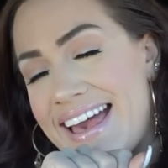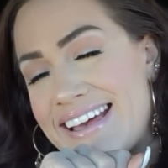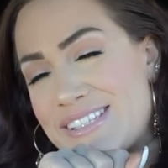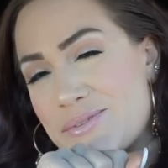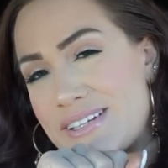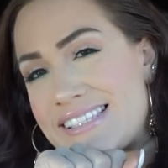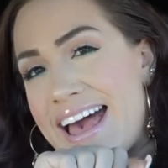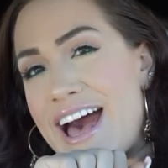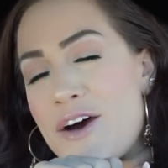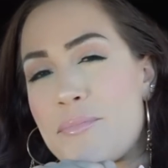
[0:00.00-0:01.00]
guys, what's
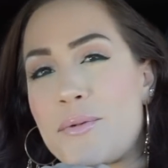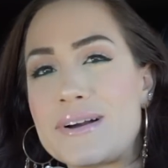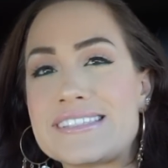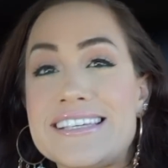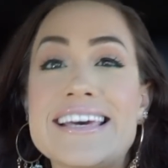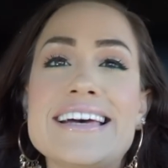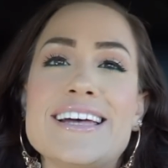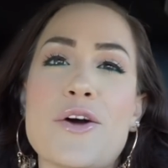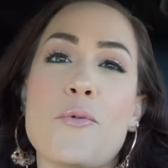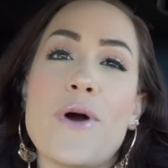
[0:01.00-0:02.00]
up? What's
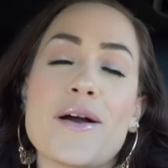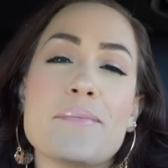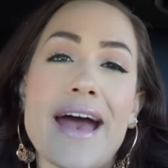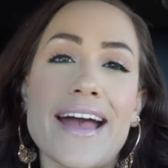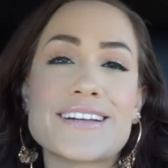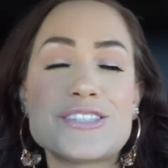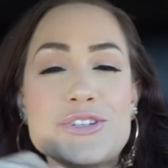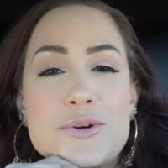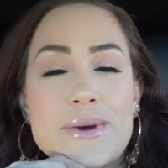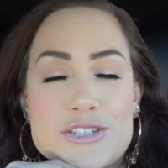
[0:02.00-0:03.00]
good? Welcome back
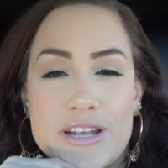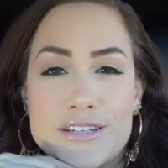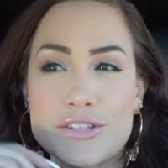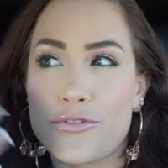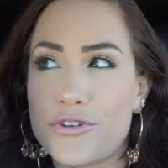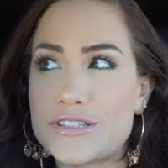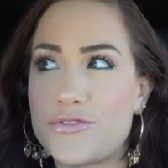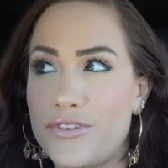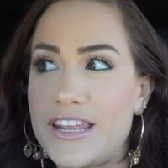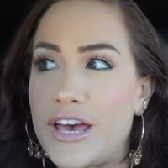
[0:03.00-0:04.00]
to my channel, to the first
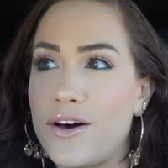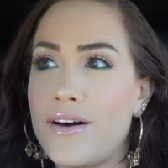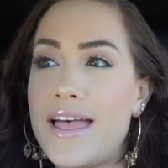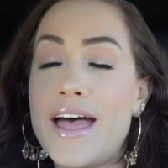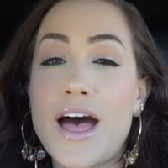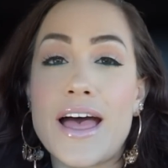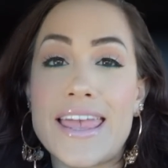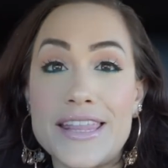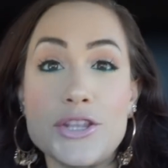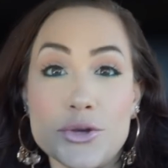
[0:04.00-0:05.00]
video
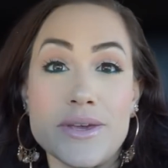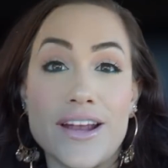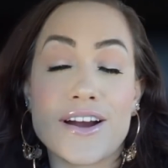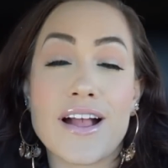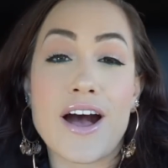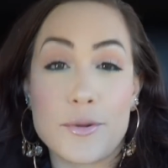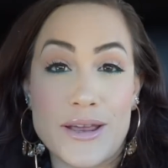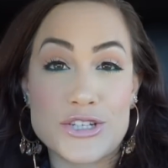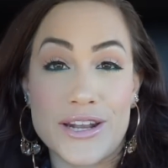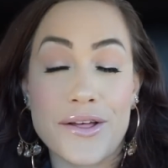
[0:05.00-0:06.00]
in the new year on
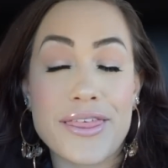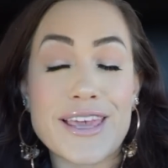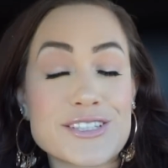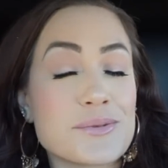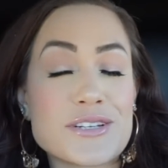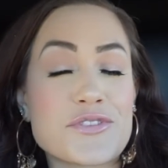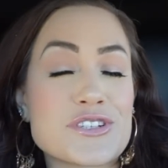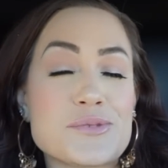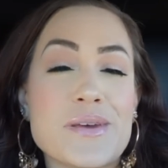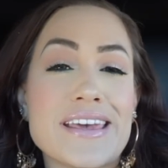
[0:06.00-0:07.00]
my channel. Thank you so much for
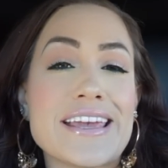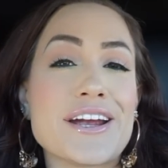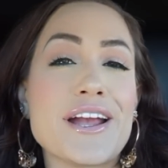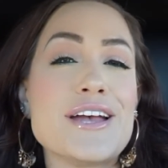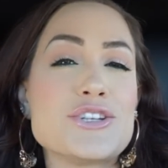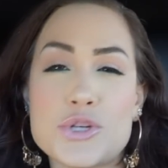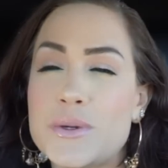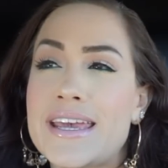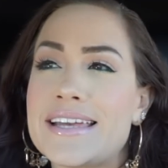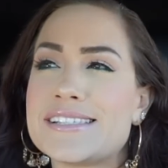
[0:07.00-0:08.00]
just being here,
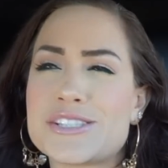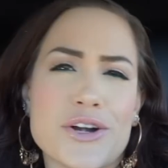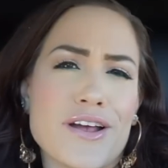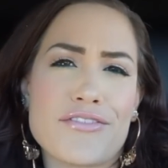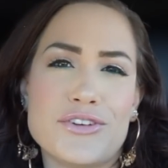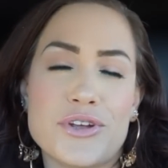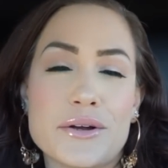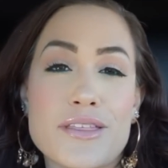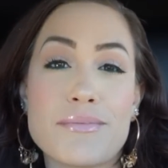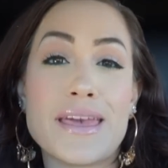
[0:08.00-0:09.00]
tuning in, starting off the new
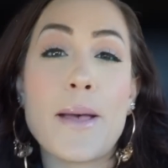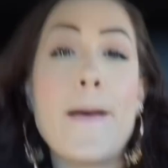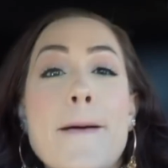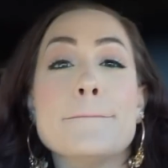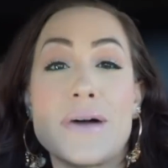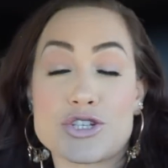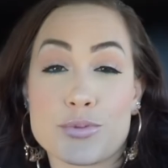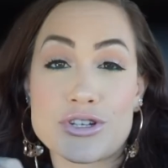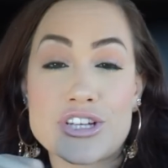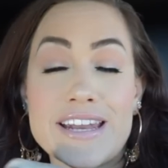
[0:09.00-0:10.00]
year with me. Much
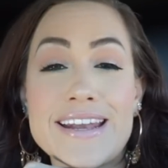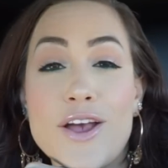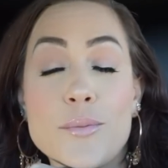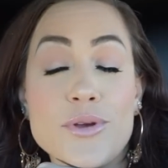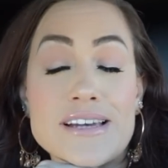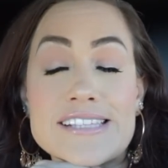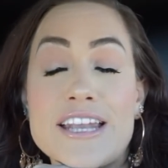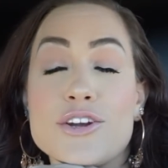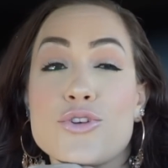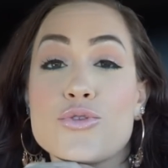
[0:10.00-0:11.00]
appreciated. I hope you guys
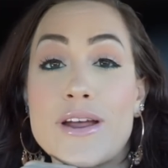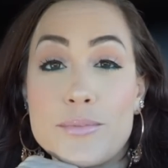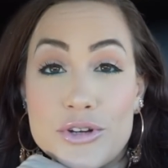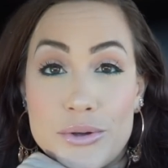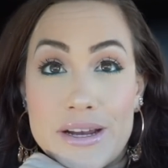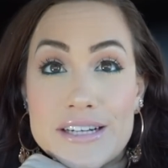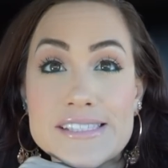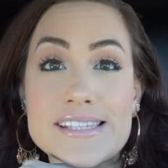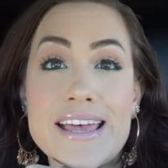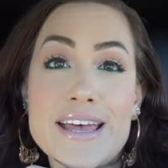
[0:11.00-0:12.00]
had an incredible New
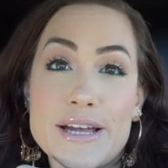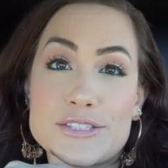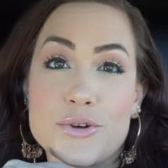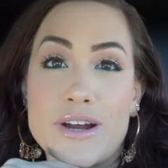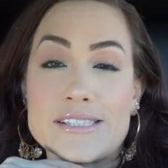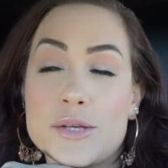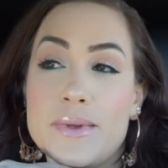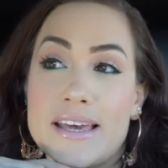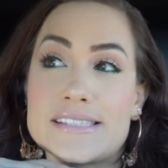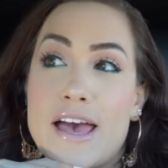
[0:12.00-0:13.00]
Year's. It's so crazy
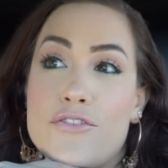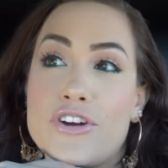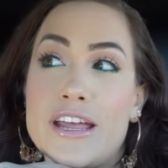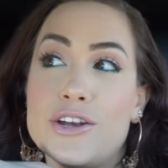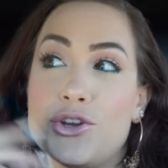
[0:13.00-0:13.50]
because every